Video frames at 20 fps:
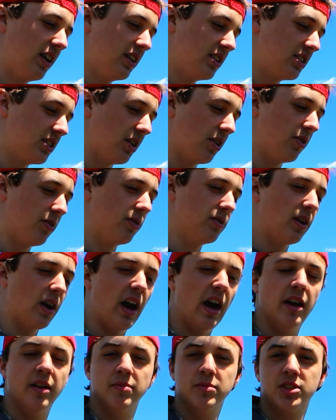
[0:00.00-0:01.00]
So
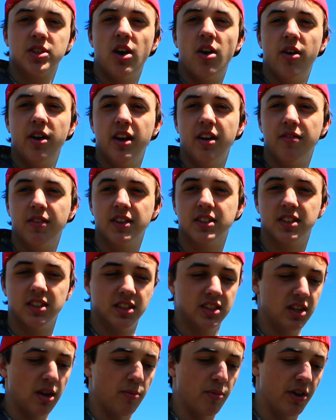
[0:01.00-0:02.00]
I am sorry if this
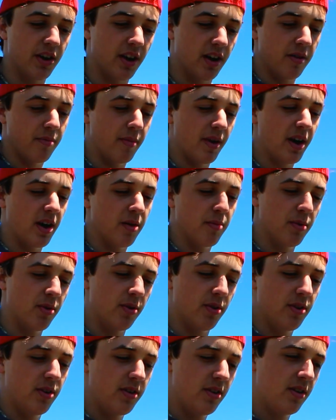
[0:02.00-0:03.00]
is somewhat unbearable.
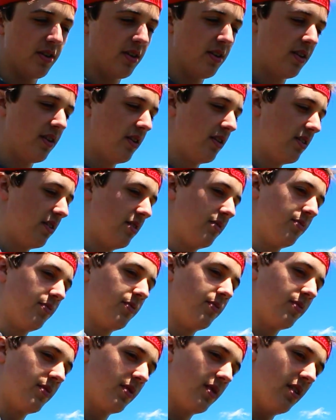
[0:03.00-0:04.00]

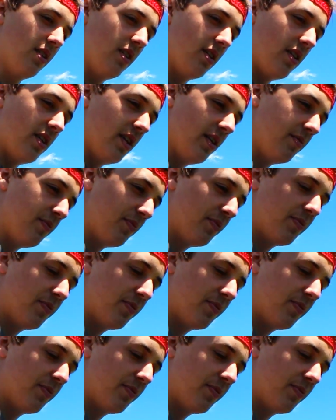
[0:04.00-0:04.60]
Alright.